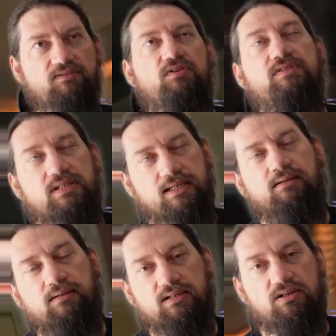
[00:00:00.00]
saves.
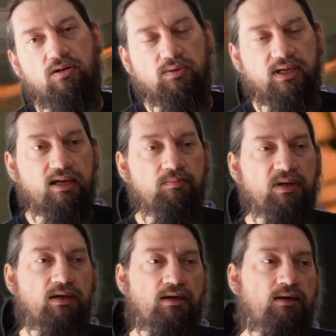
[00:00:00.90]
Obviously, it's an old game.
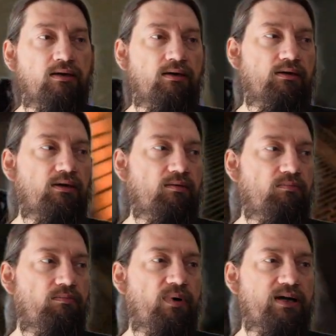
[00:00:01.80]

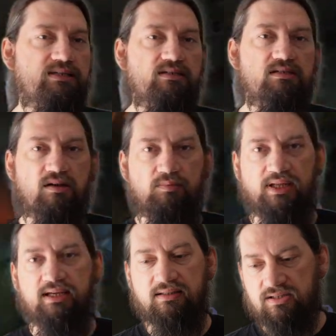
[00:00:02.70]
But I did start
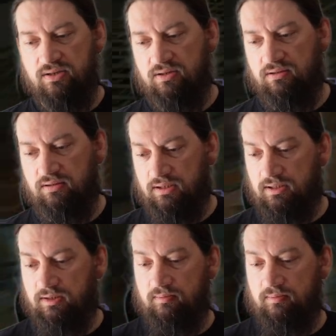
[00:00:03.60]
playing this on